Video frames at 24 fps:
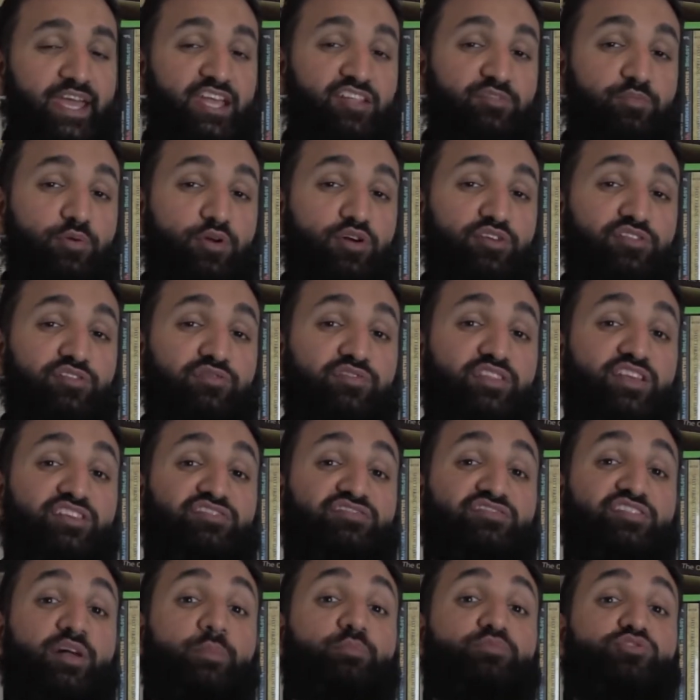is because of the
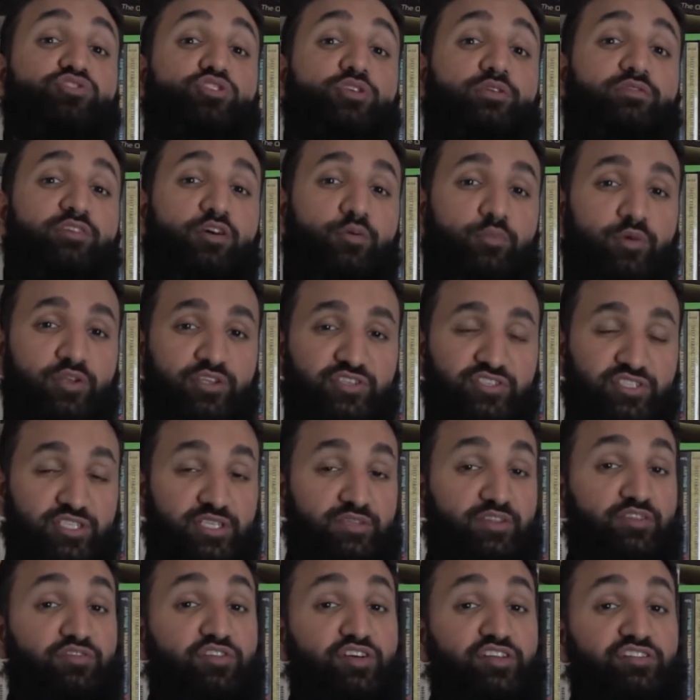assumption of
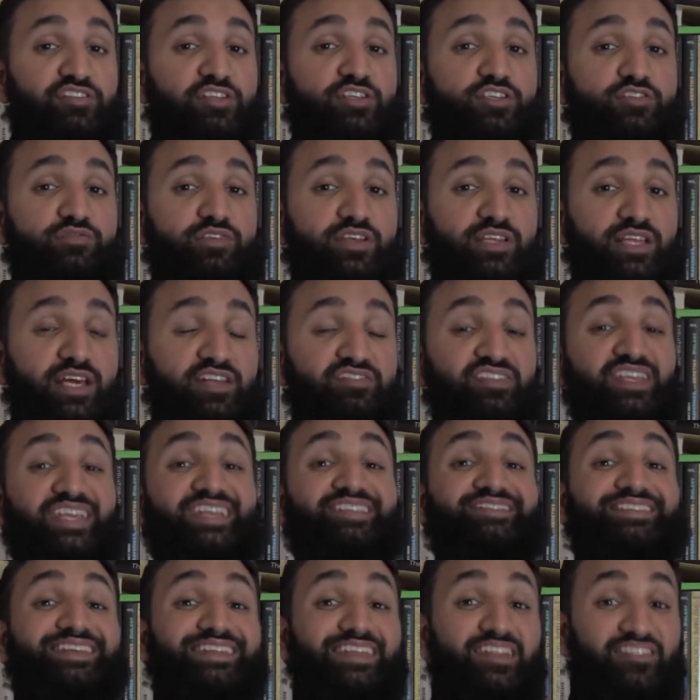homology. The first thing to realize,
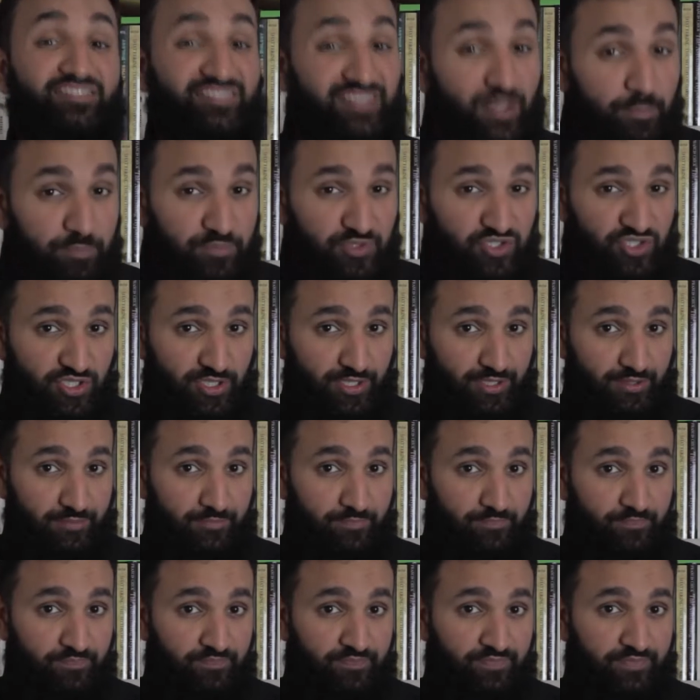it's an assumption,
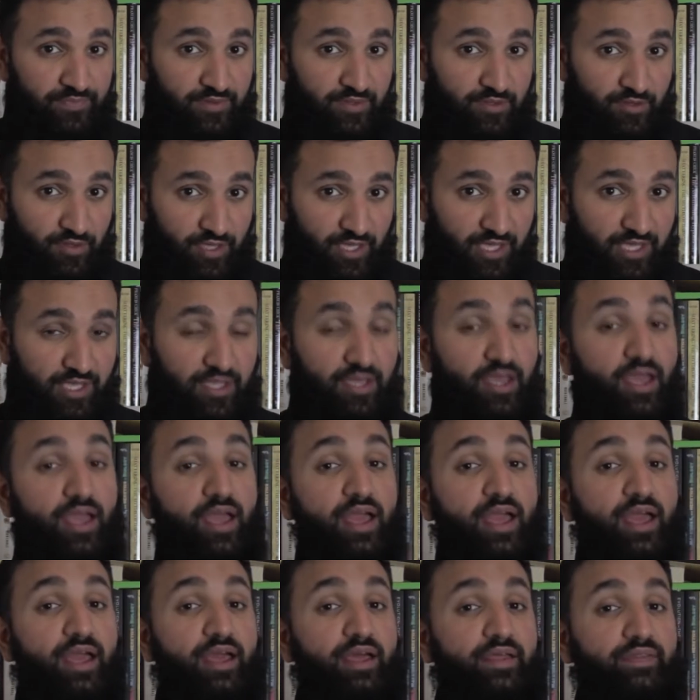okay?
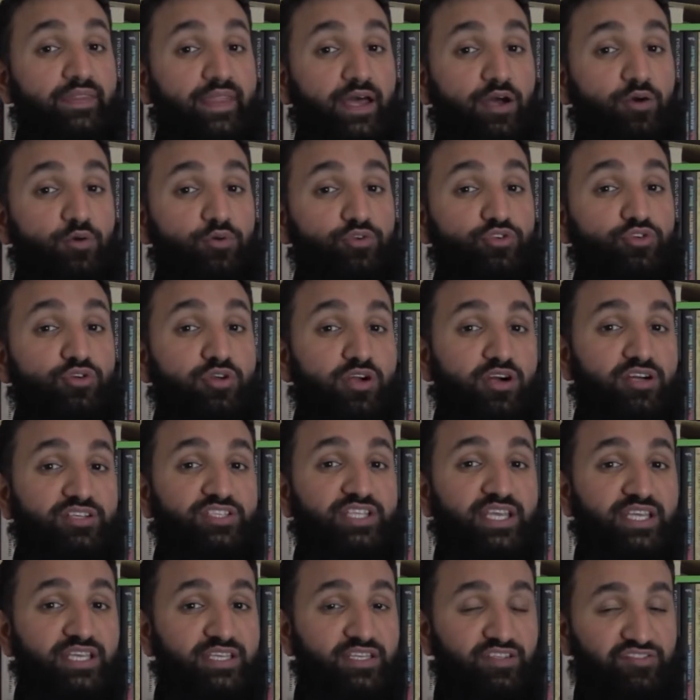Now, you
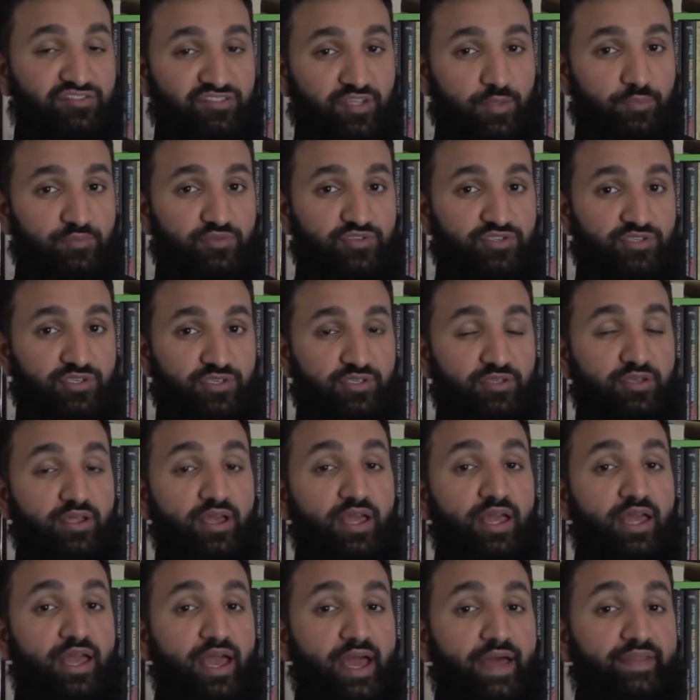can't take an assumption
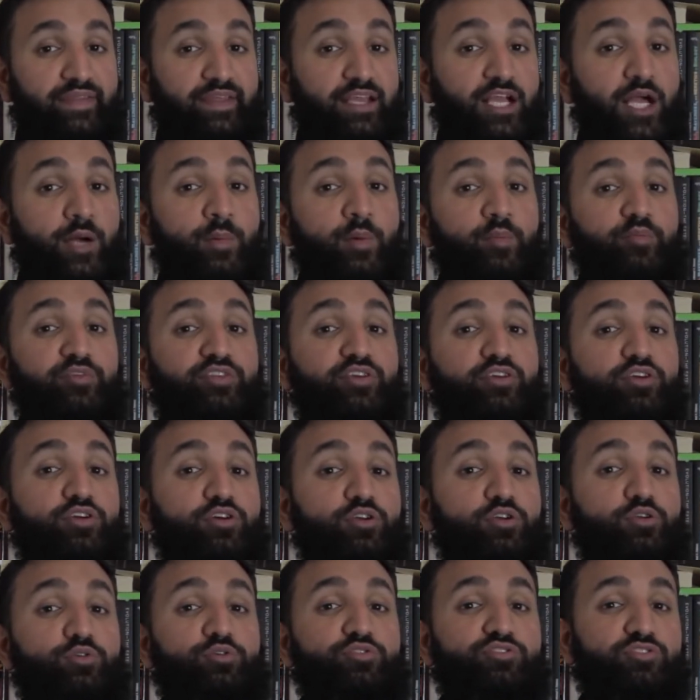and then come up with a
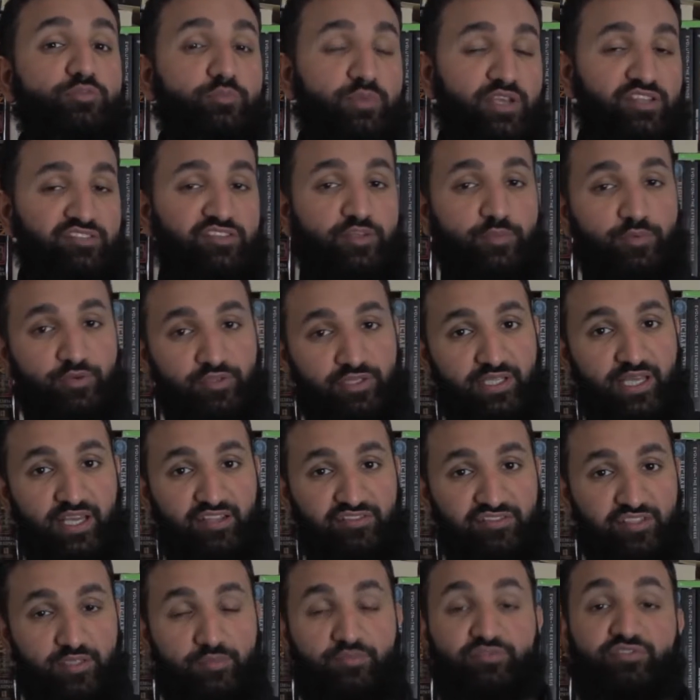conclusion based upon that
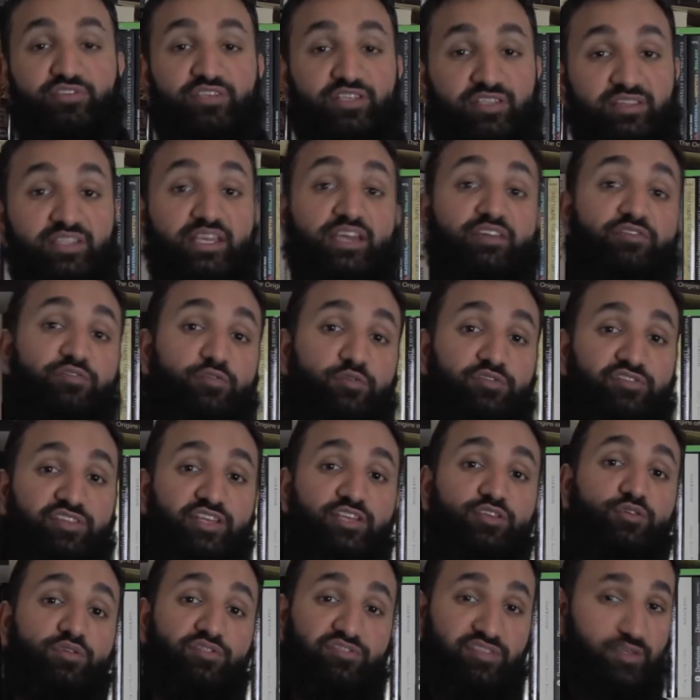assumption and therefore
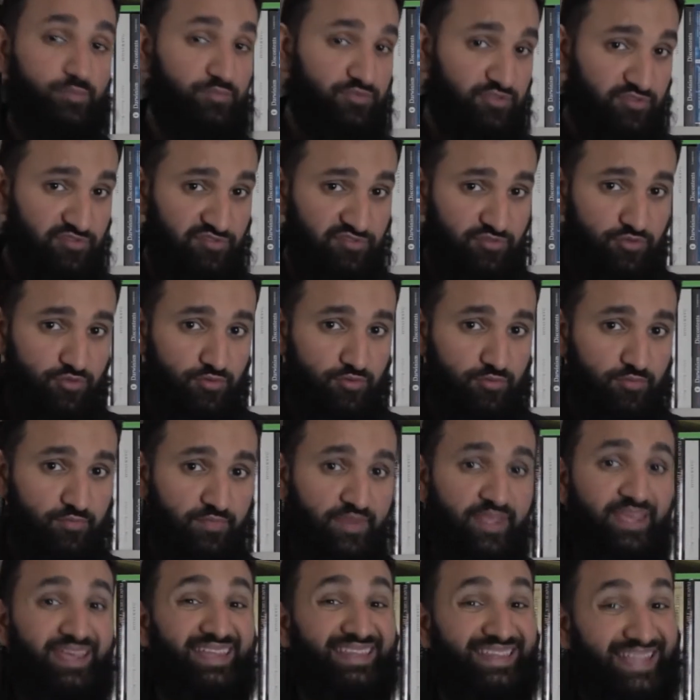say your assumption is true.
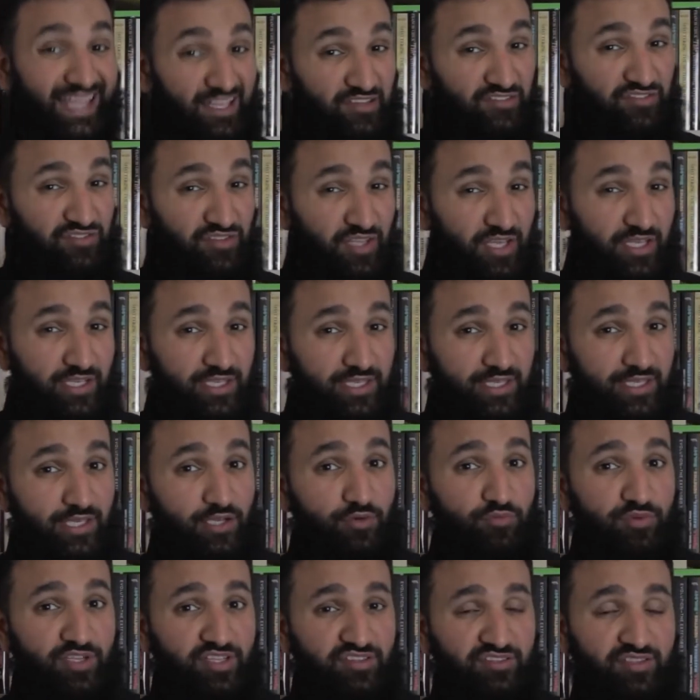That's
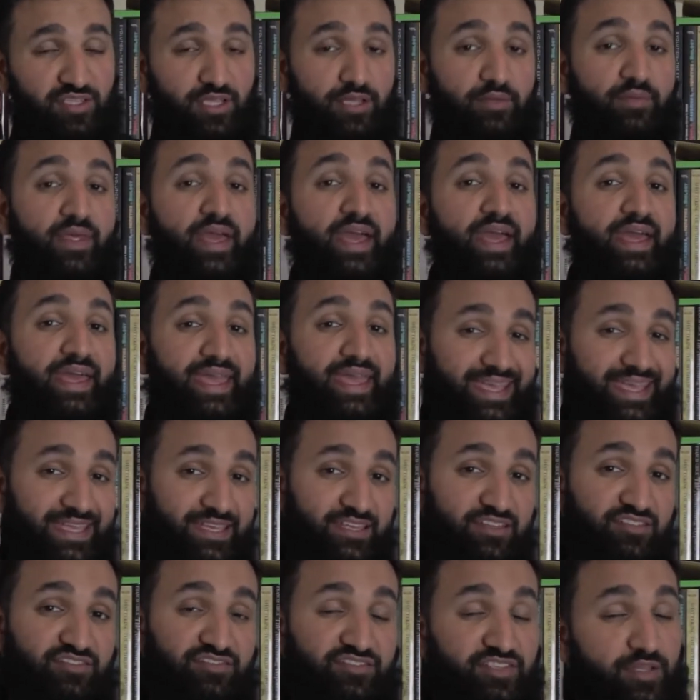circular reasoning.
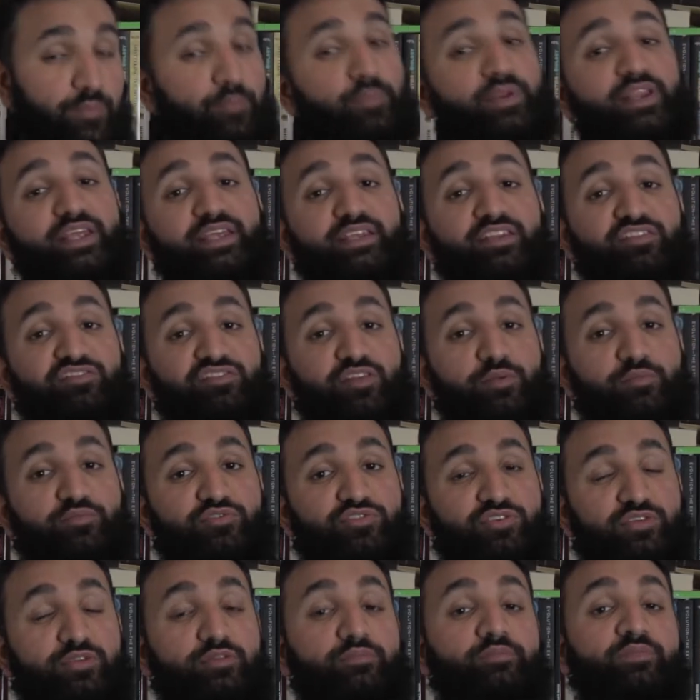It is simply an
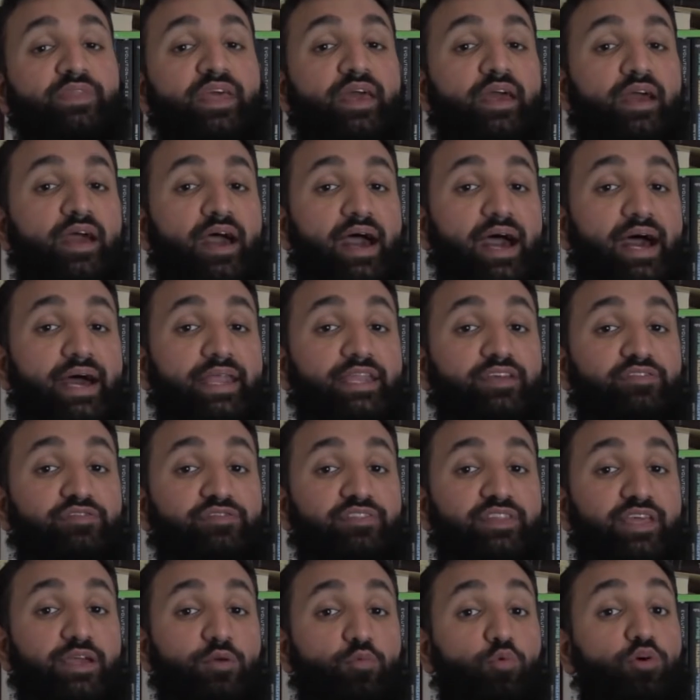assumption, and
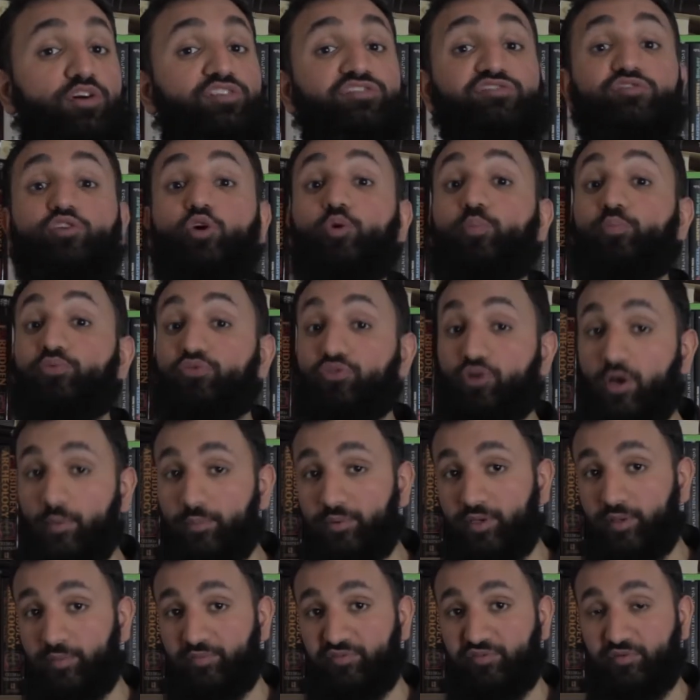if there was no
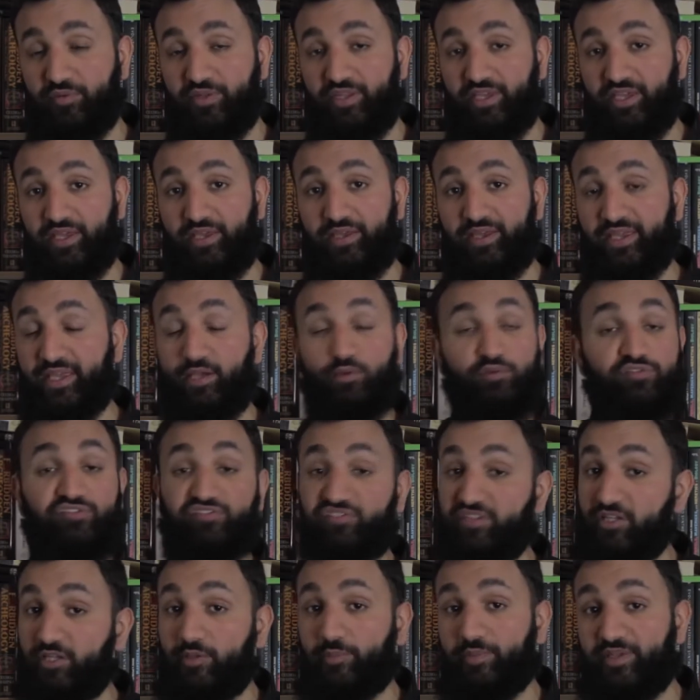problems with it, it would
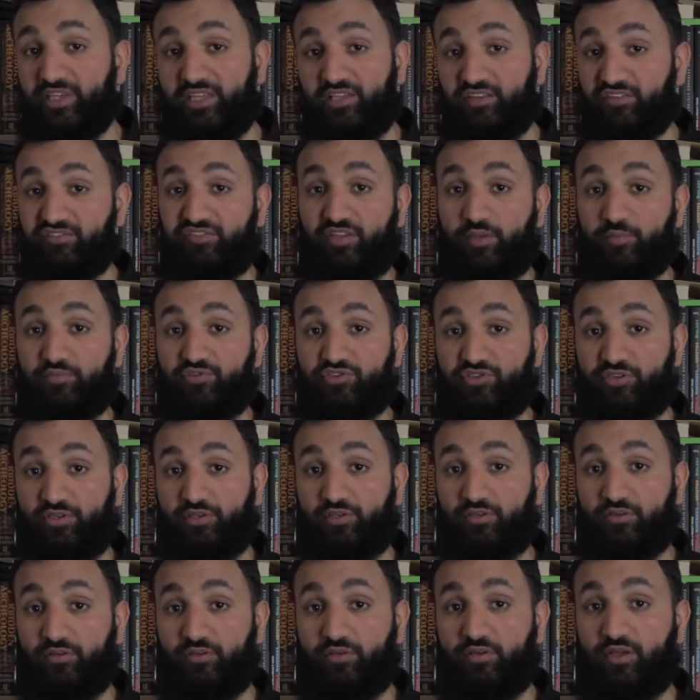still be an
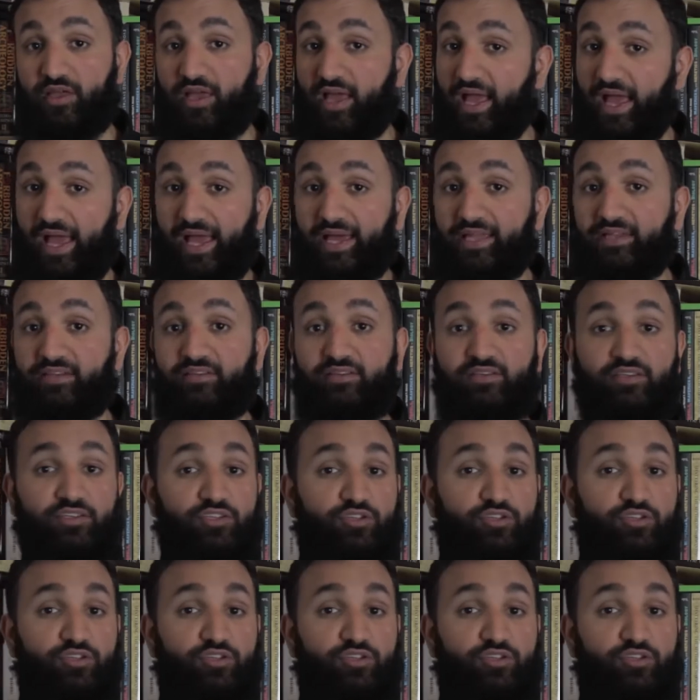assumption, and